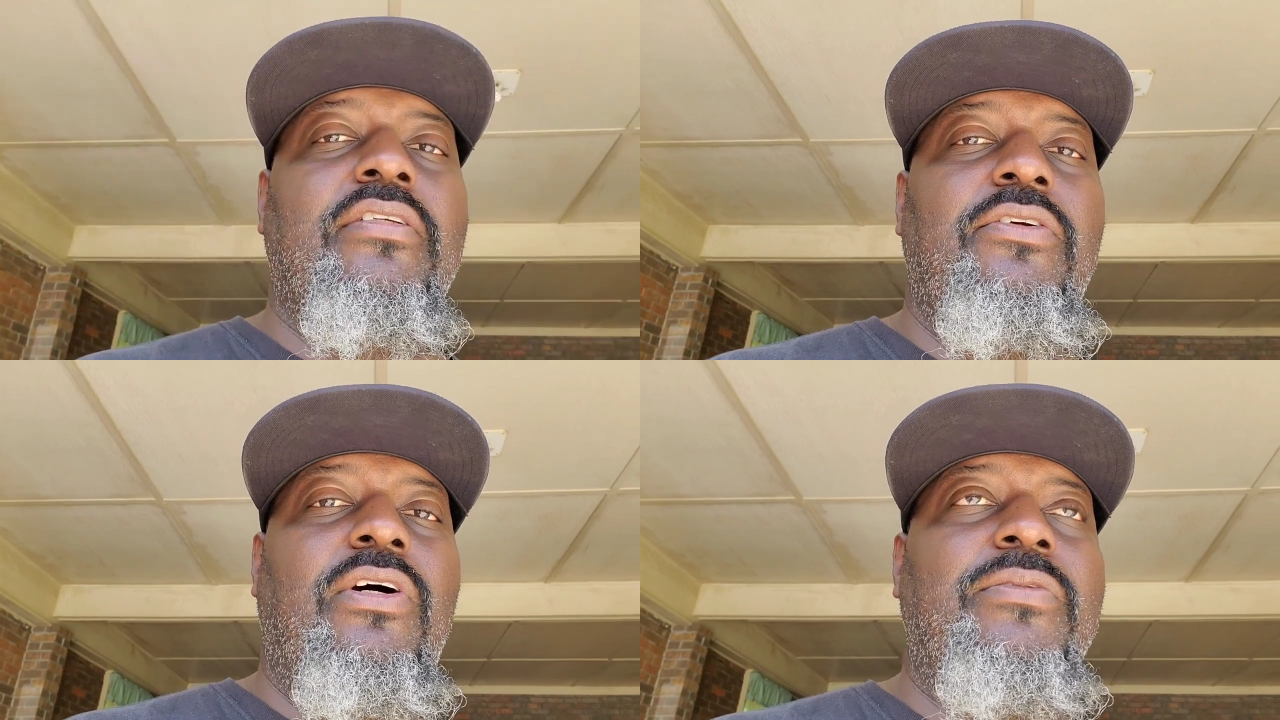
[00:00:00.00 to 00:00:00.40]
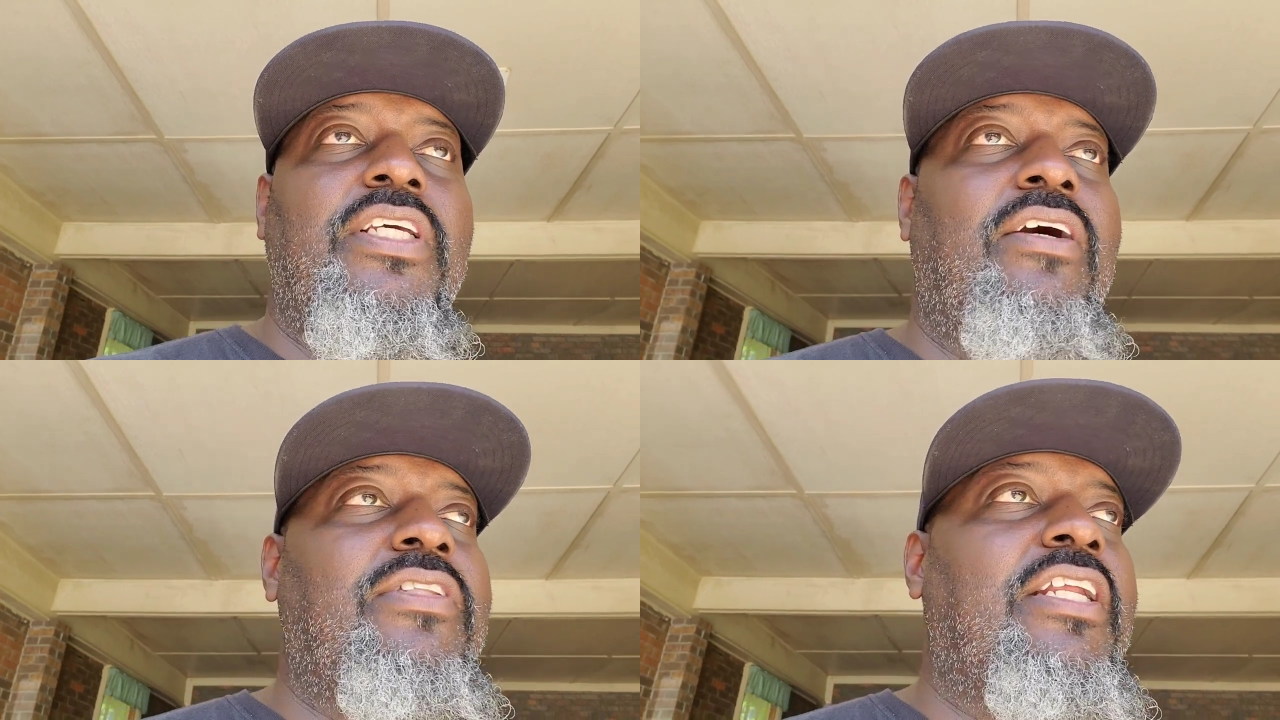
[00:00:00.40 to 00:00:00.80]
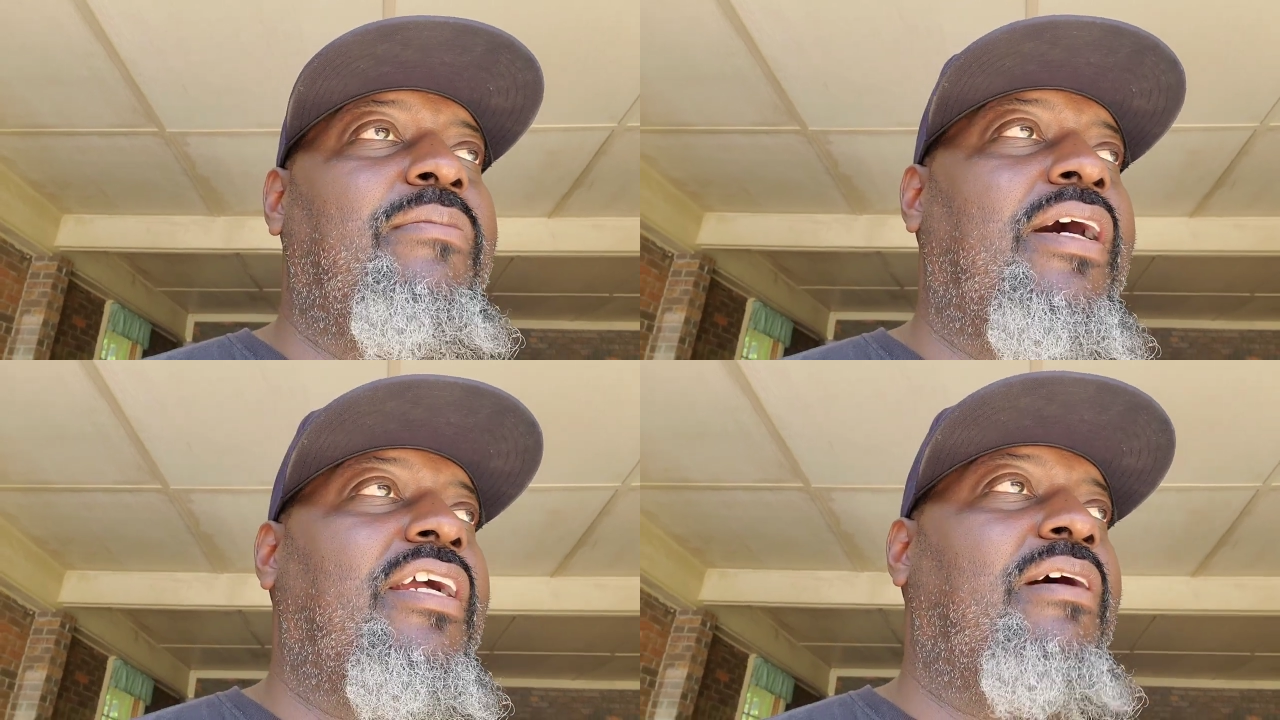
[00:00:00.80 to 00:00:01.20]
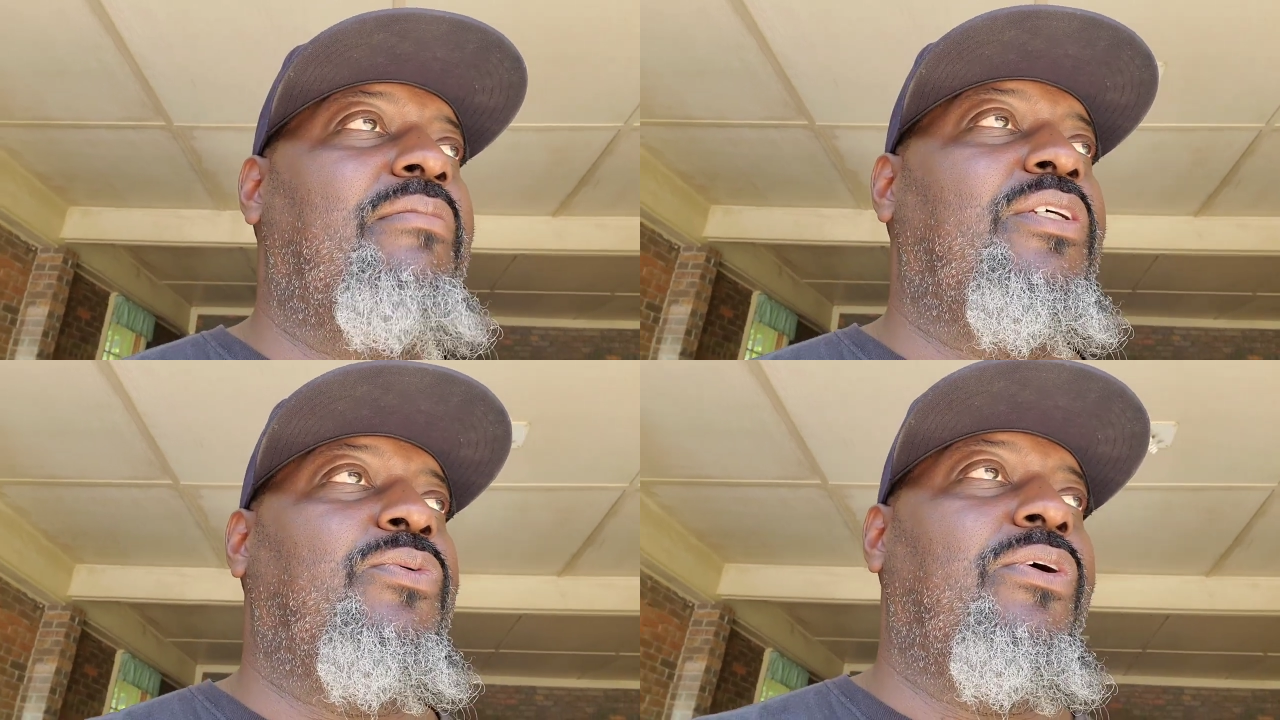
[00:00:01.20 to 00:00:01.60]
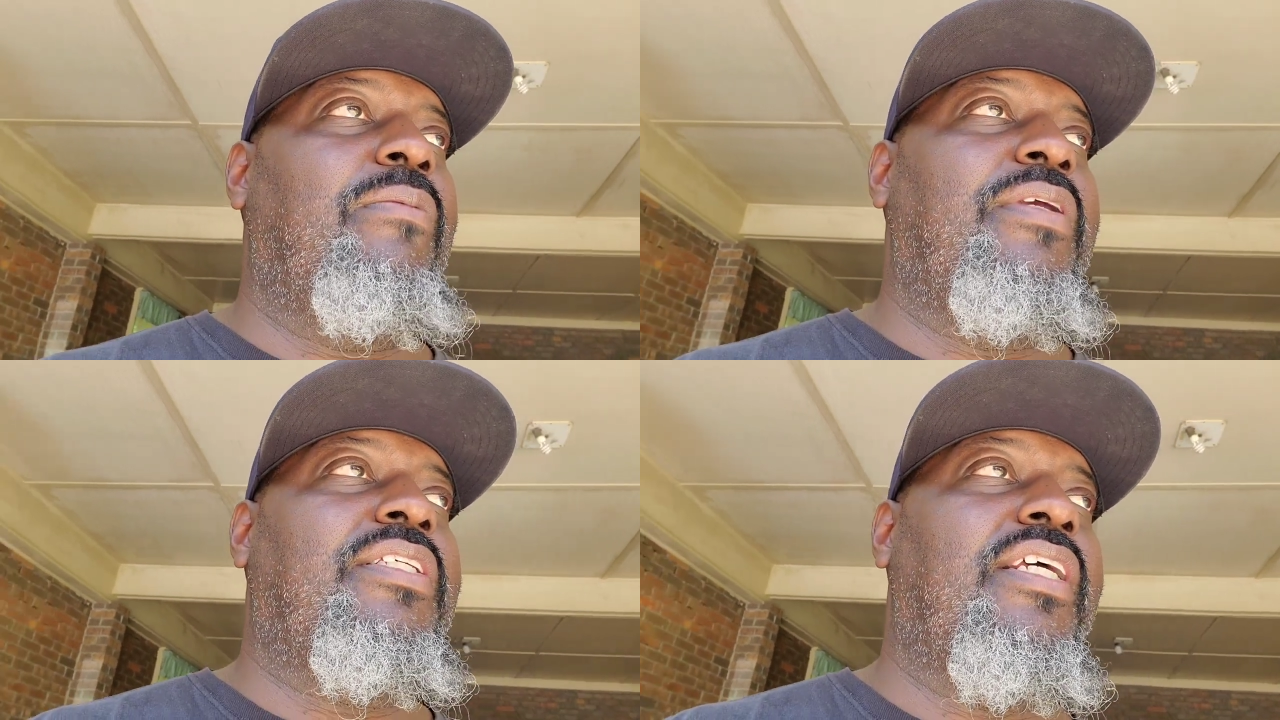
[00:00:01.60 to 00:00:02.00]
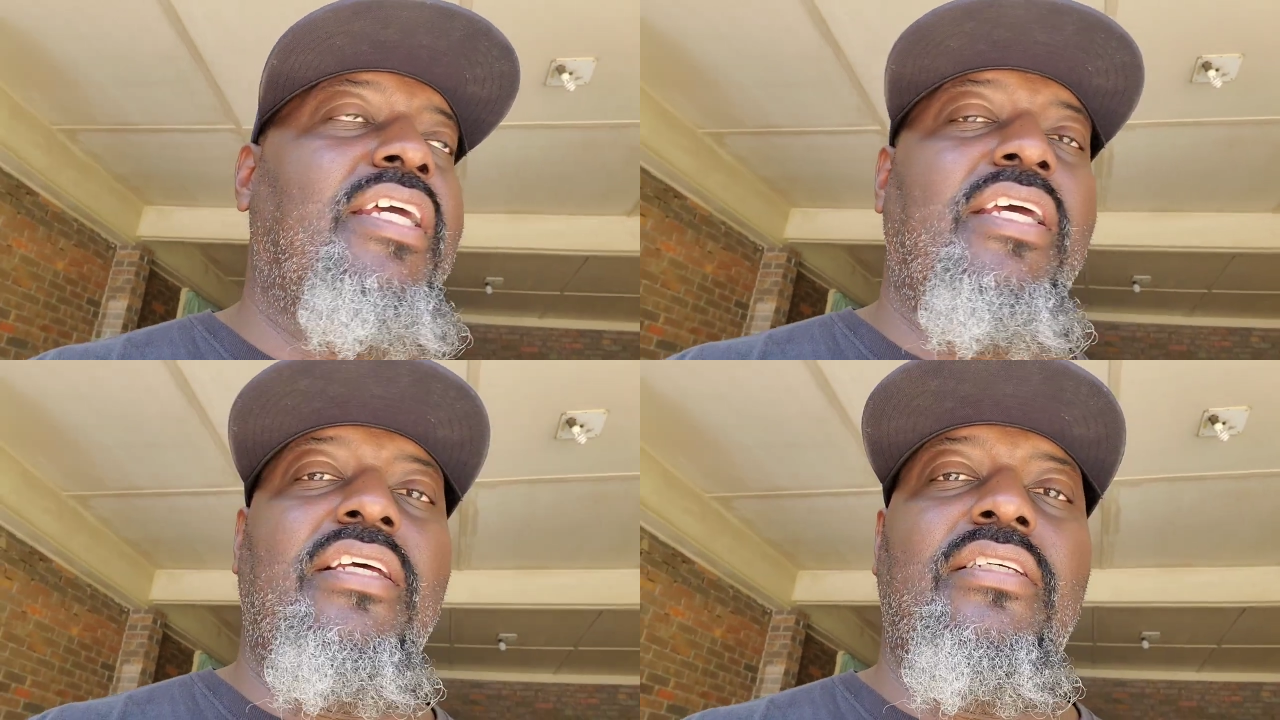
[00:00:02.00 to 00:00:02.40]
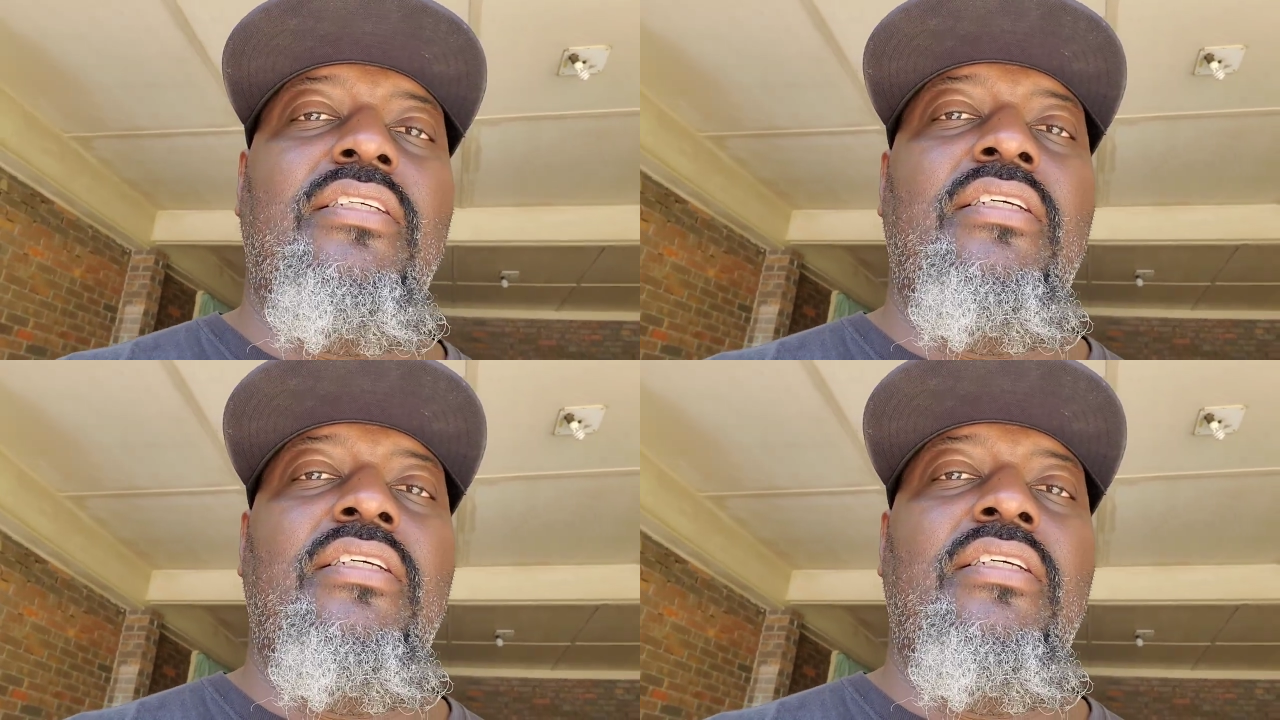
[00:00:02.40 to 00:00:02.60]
You know what I'm saying? I don't think nobody come in this world to be sad.